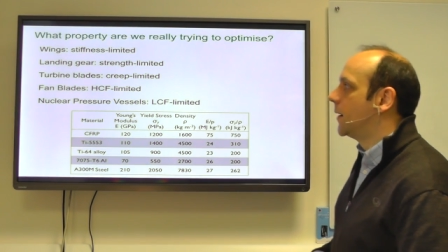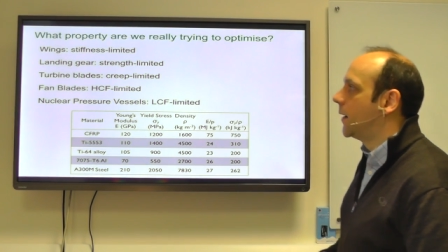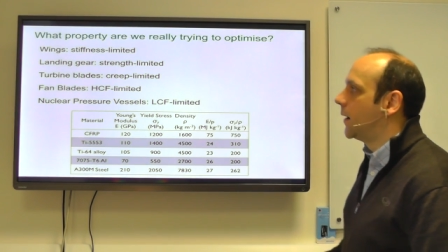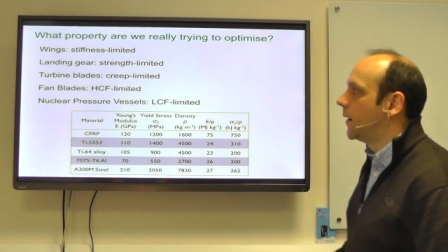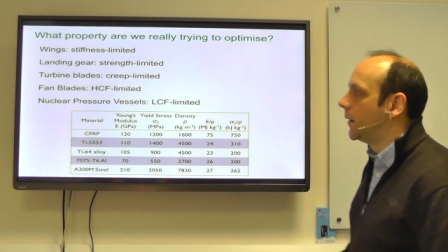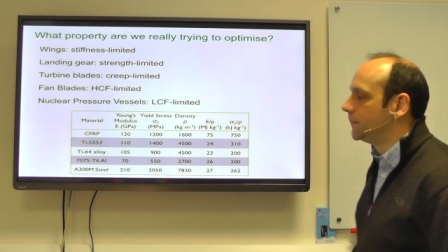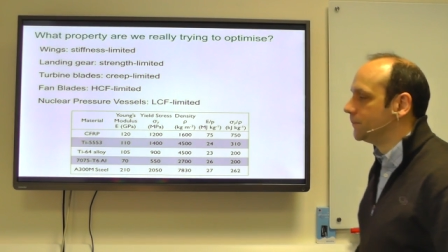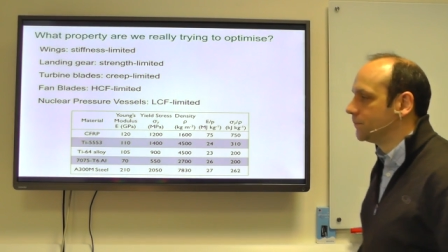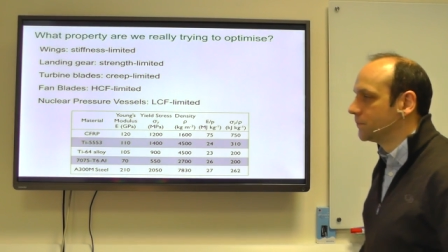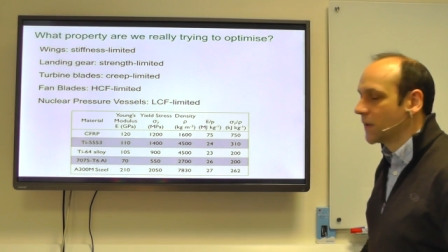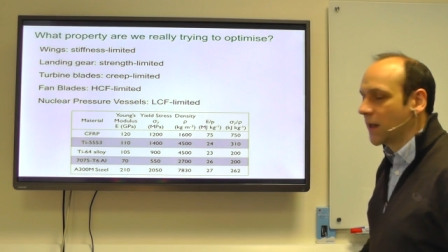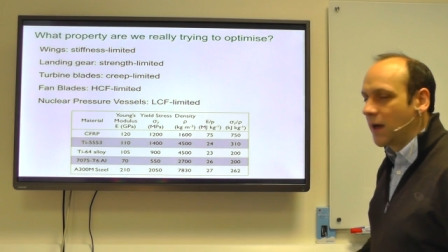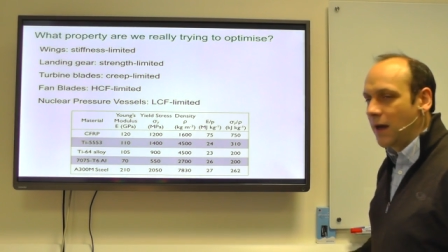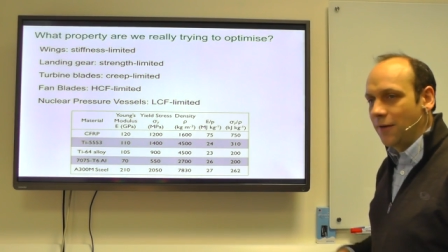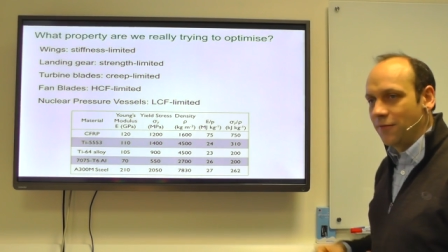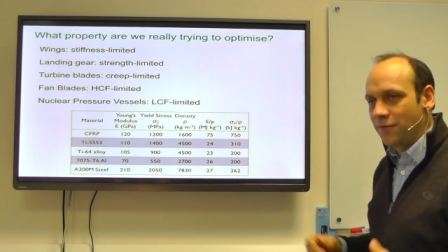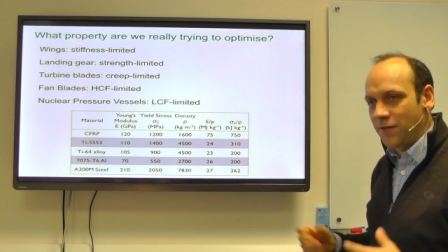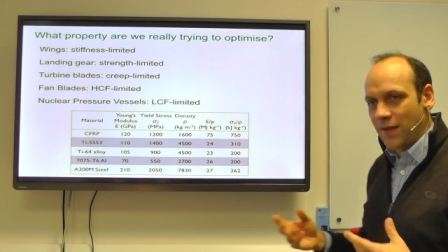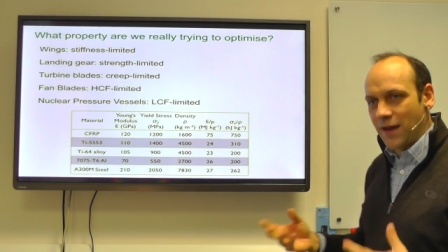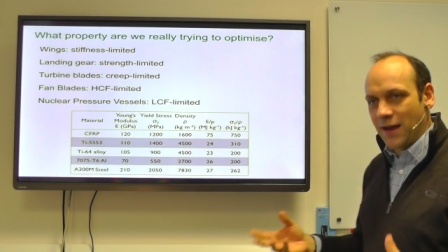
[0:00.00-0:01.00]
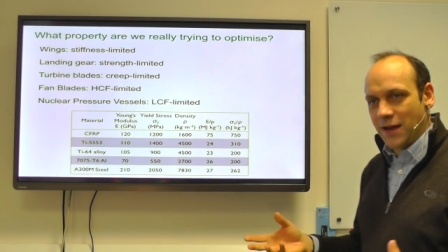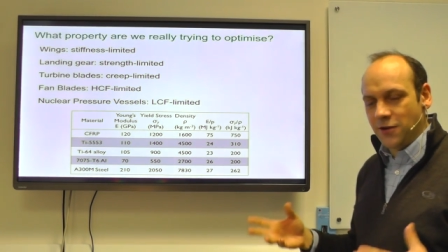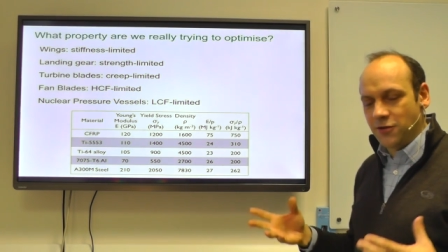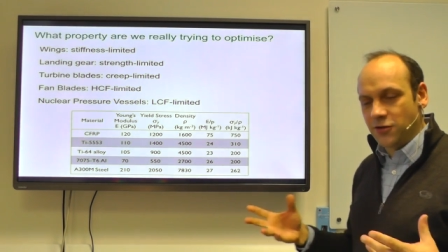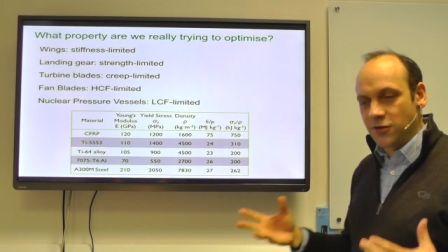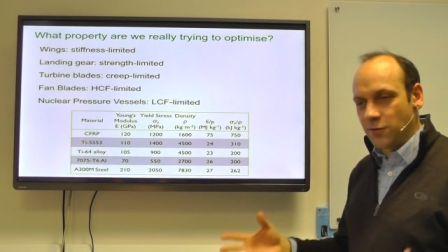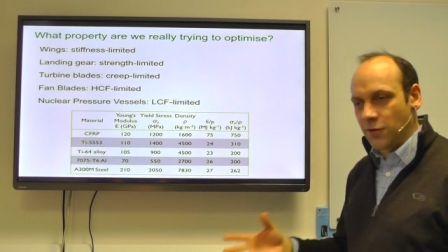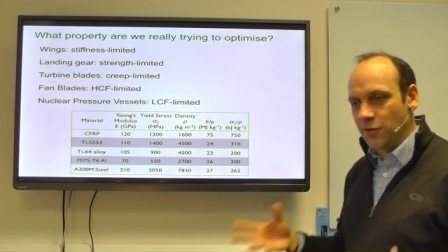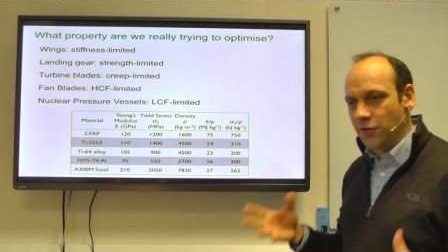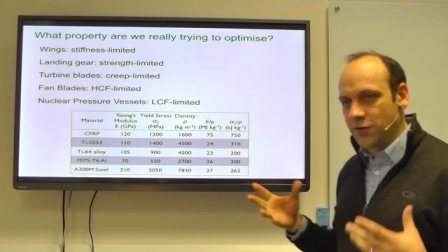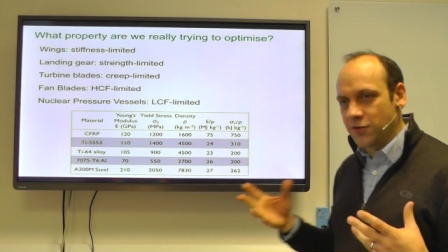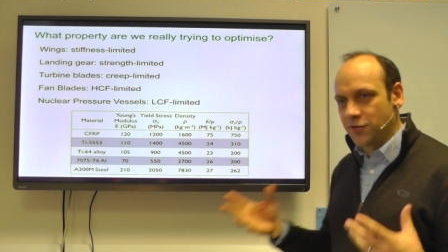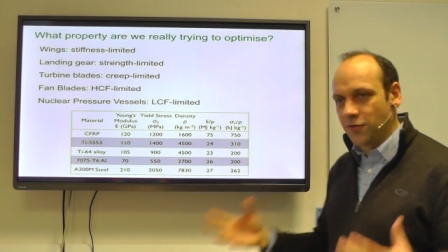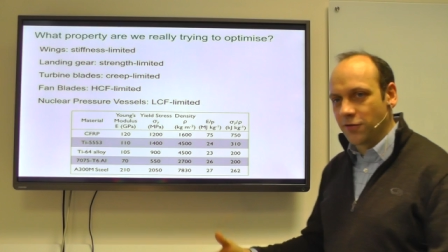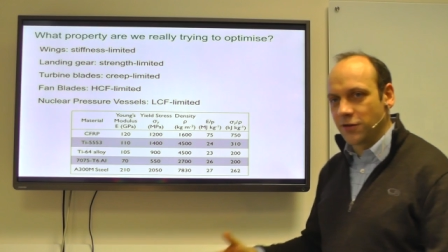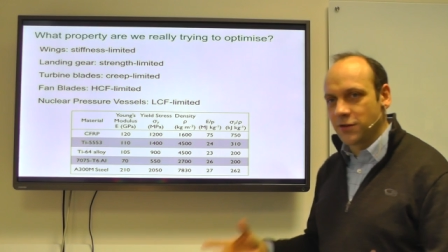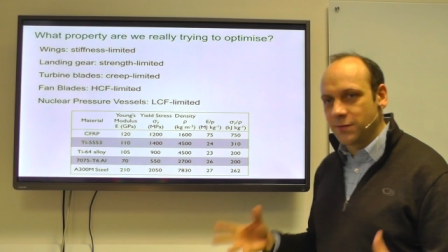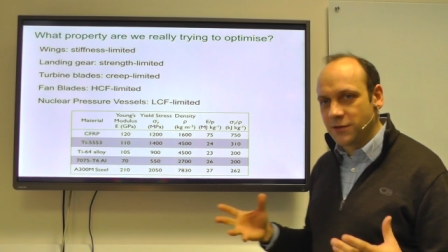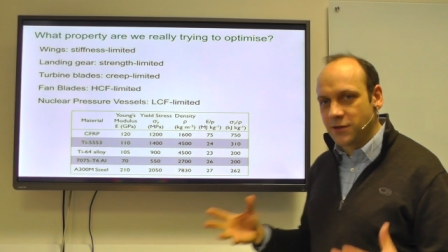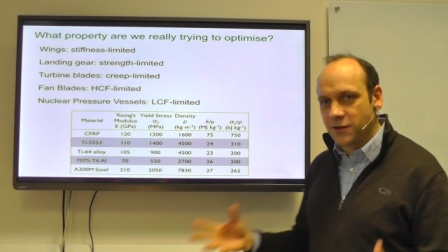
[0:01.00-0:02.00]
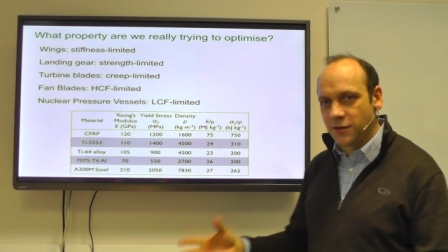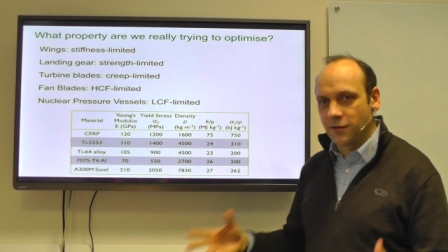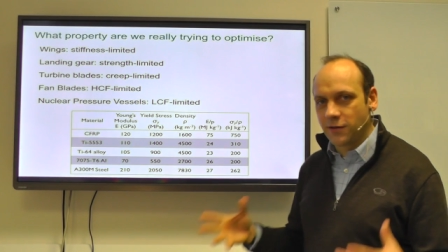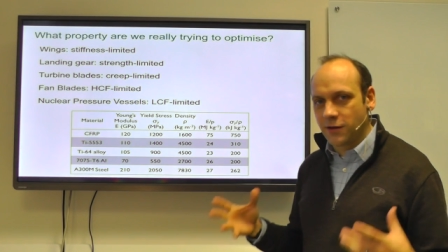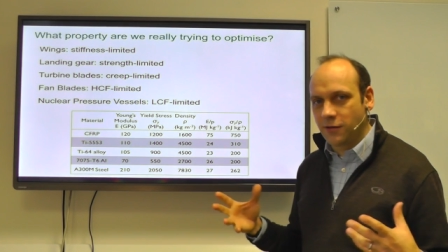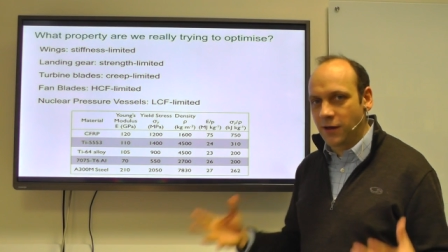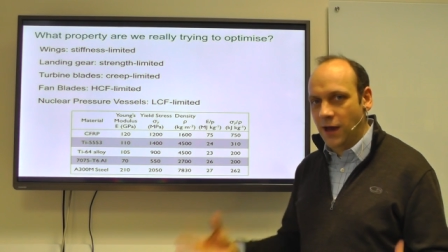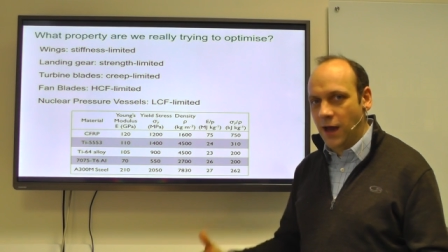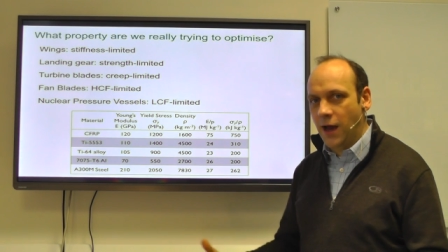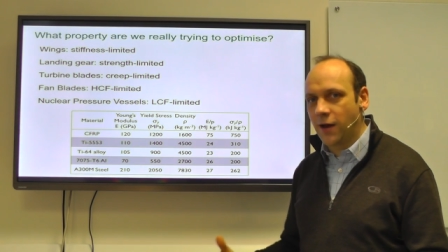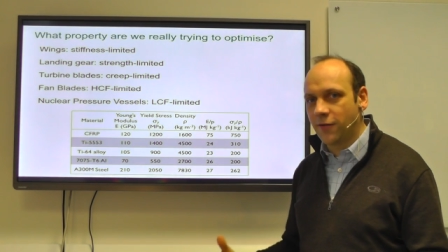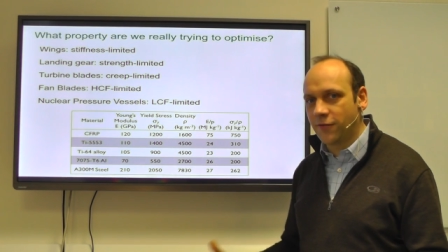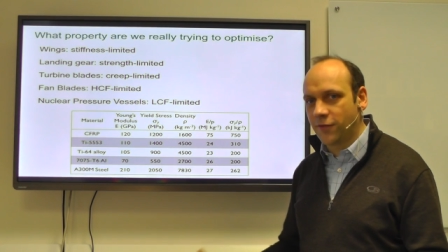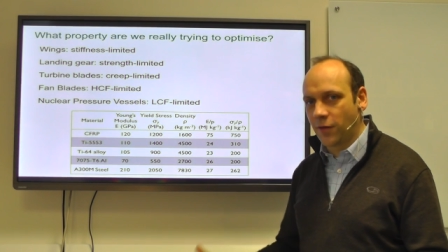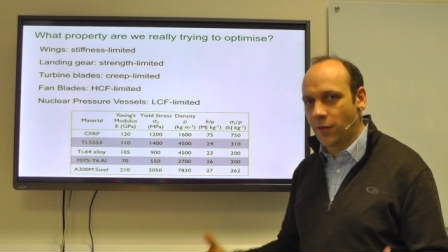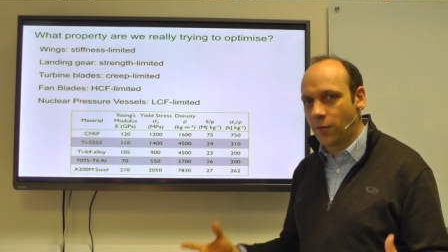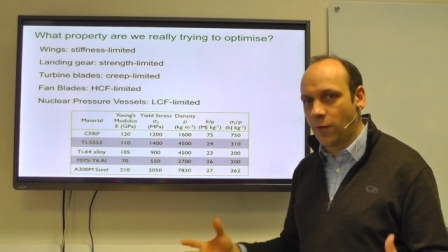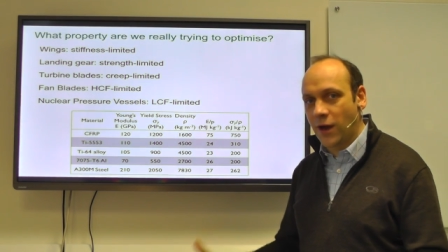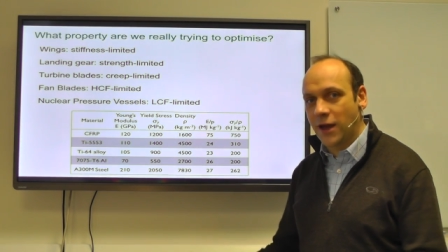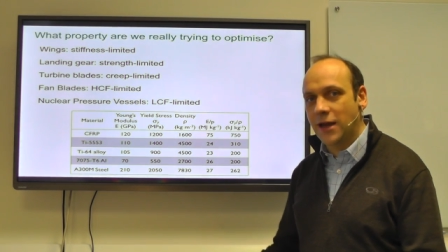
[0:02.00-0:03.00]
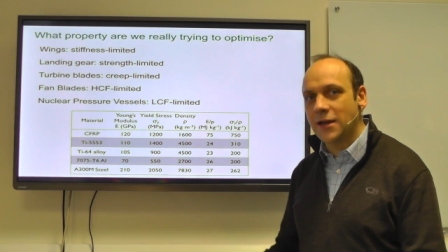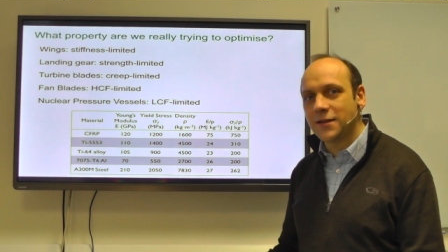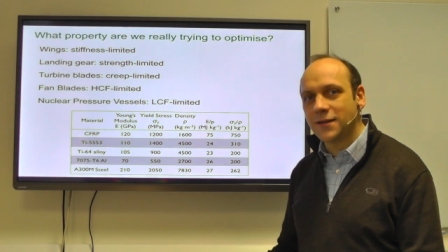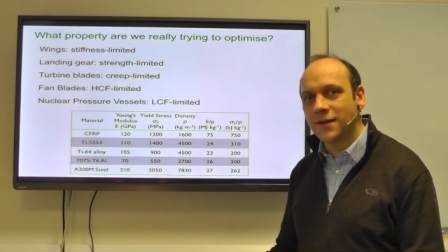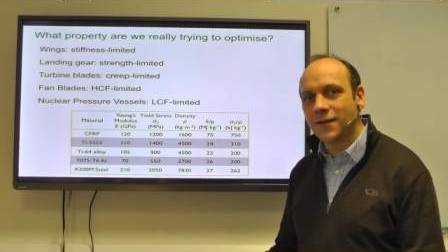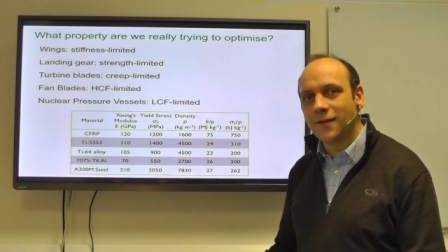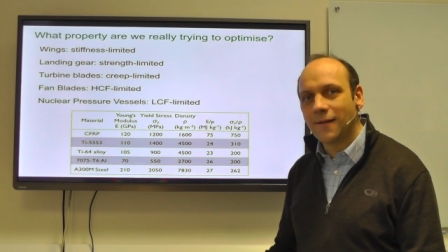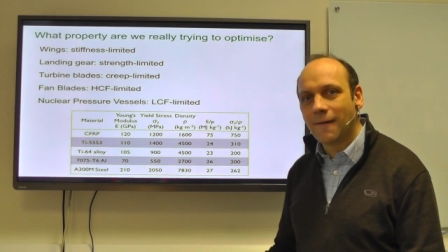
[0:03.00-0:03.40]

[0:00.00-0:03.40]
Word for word: um, and for that, you just want the strongest material you can for the weight